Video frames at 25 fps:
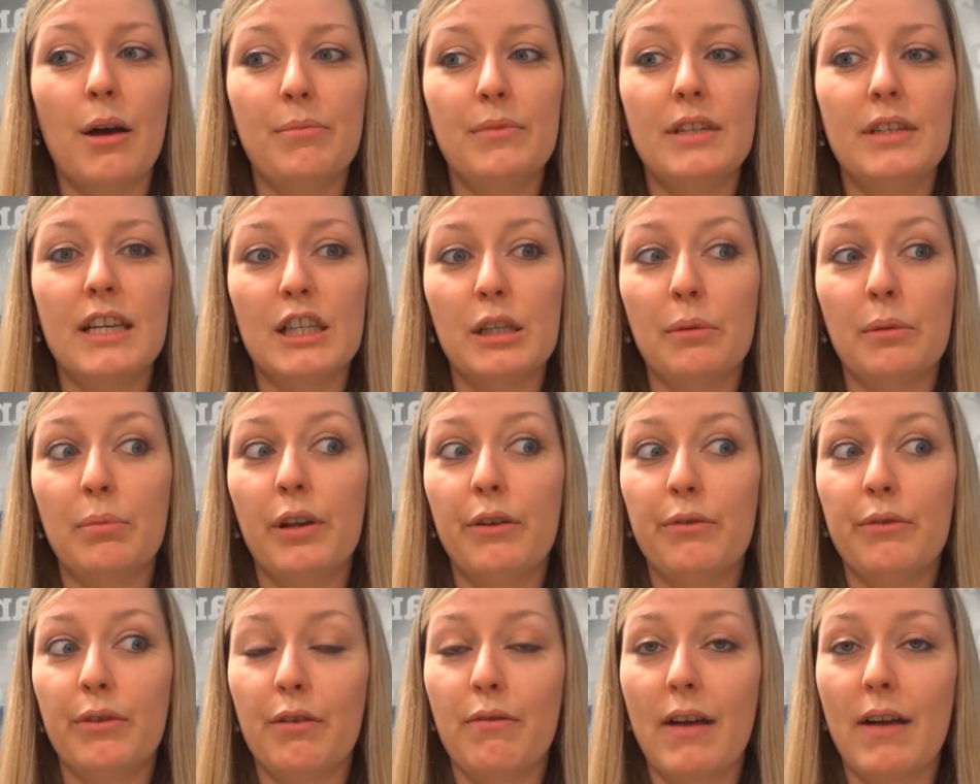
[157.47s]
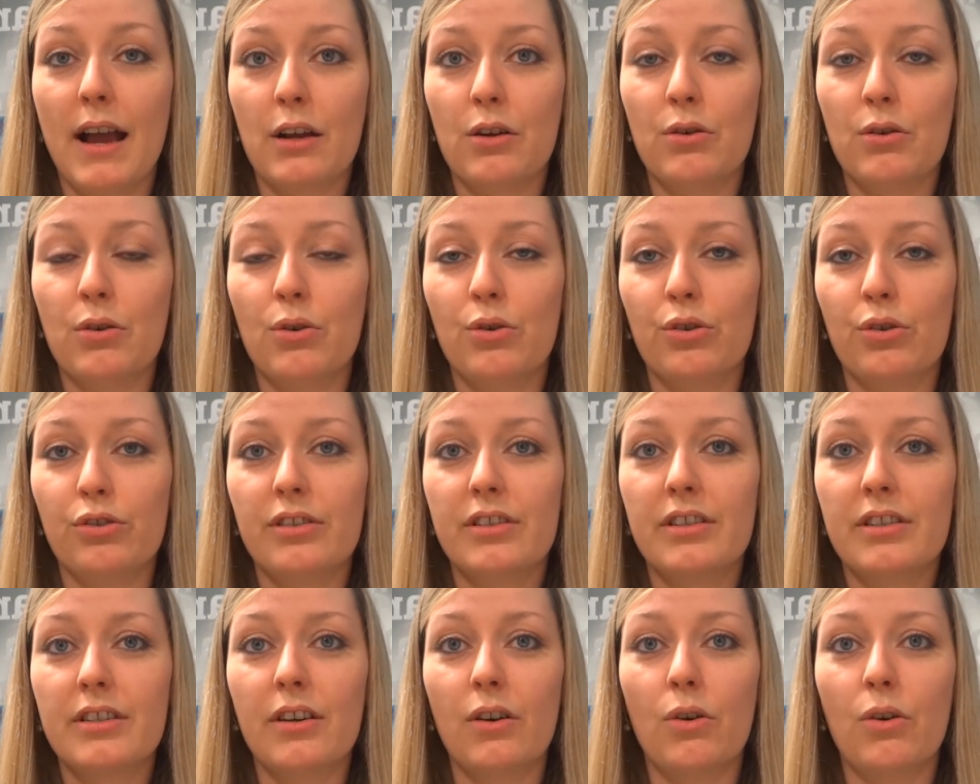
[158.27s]
disciplinary
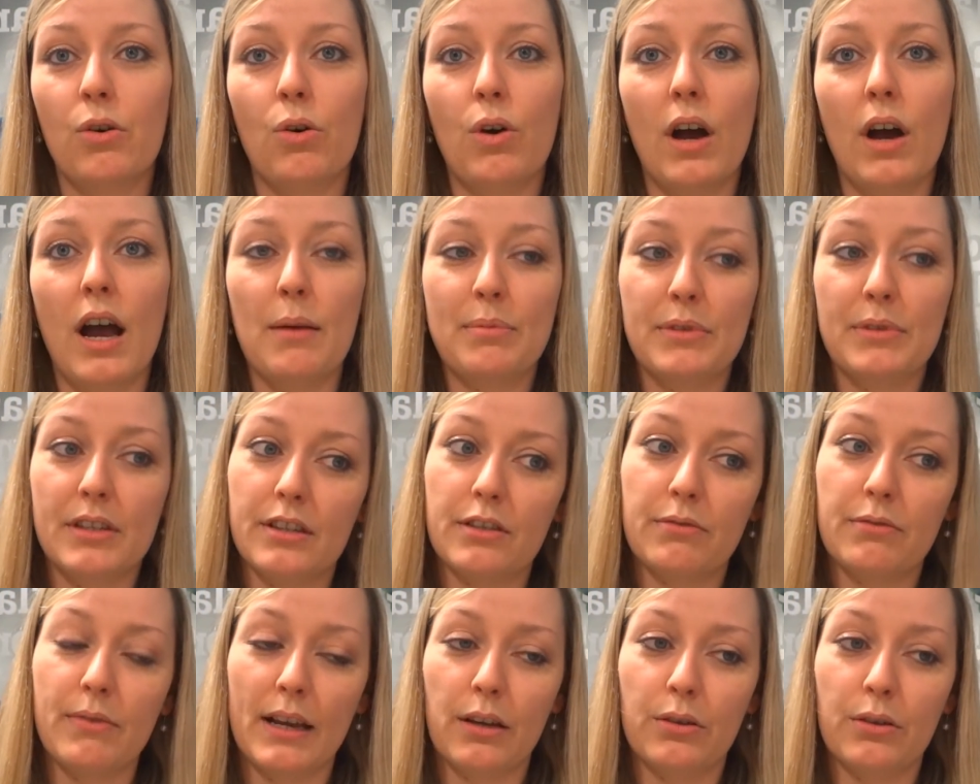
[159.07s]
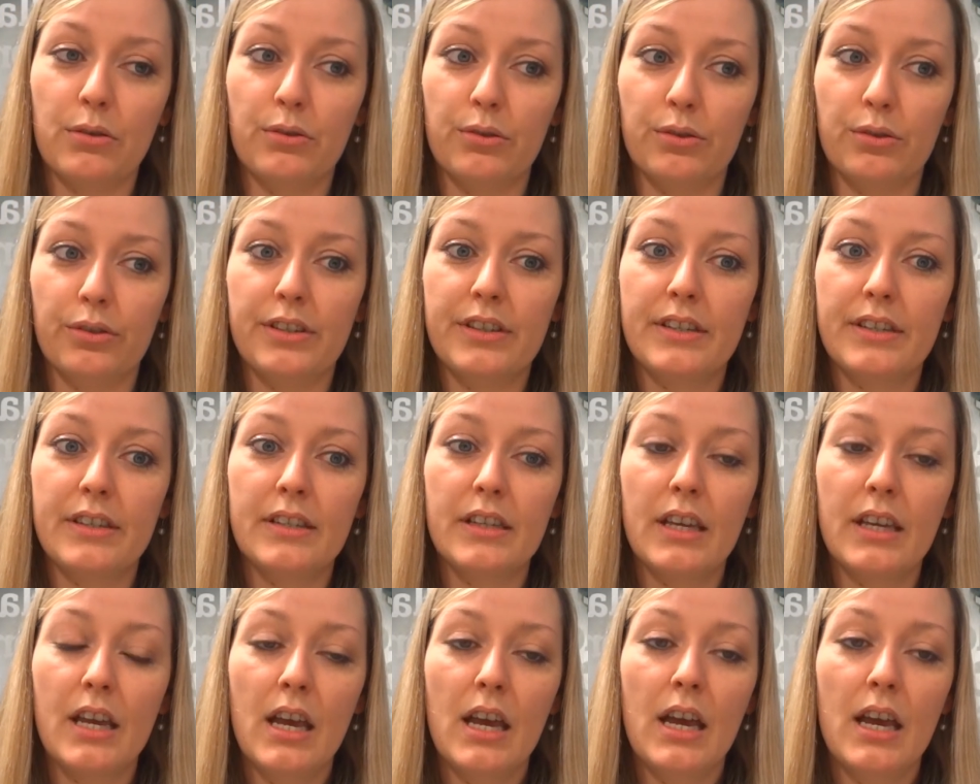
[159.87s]
records or absence
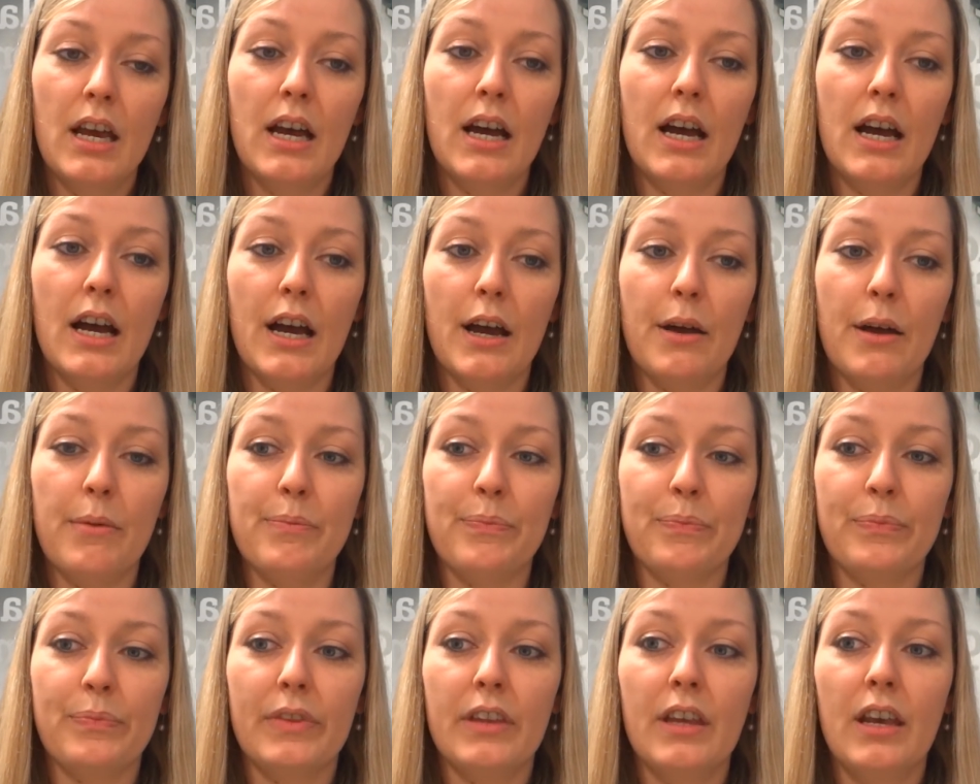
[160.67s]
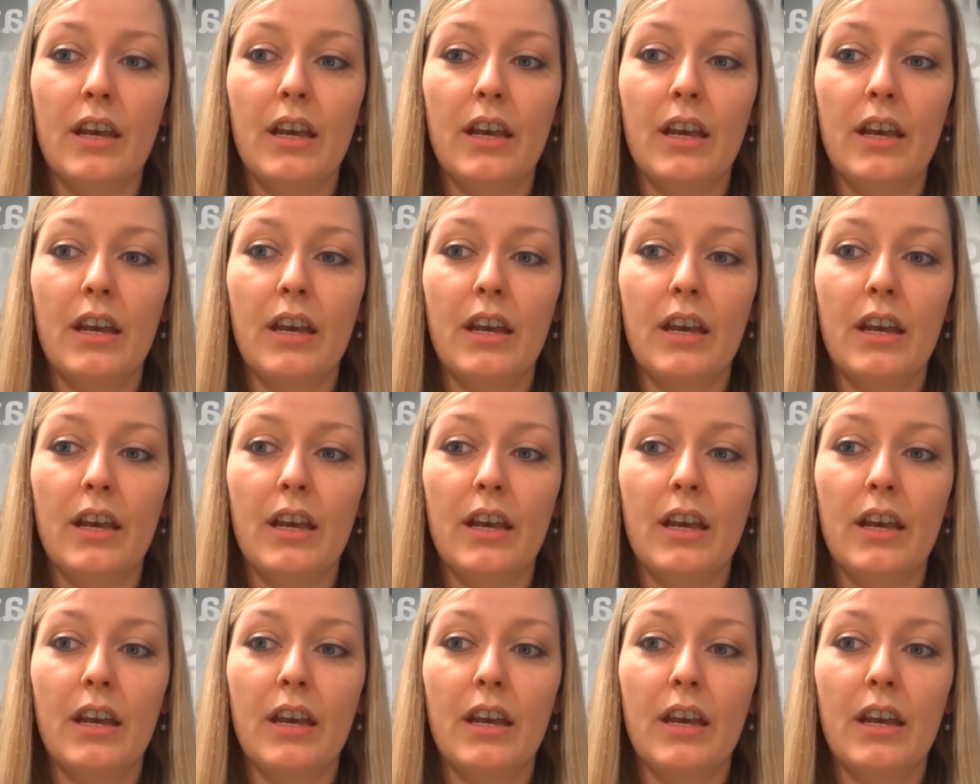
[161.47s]
records. And